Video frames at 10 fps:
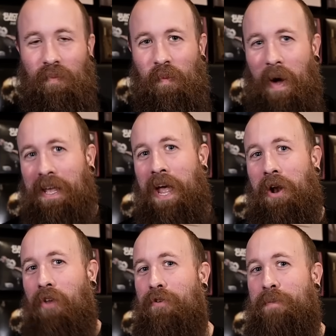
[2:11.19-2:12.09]
why can't
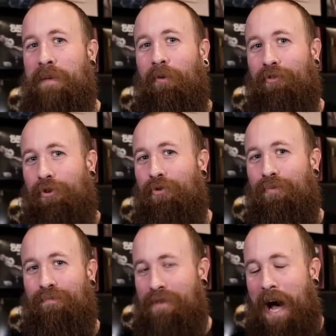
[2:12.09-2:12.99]
other people do
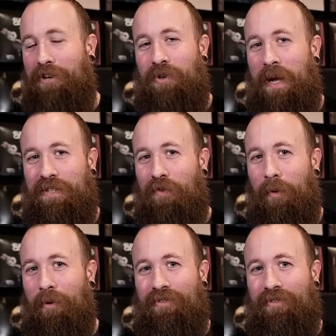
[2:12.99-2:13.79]
non-transferable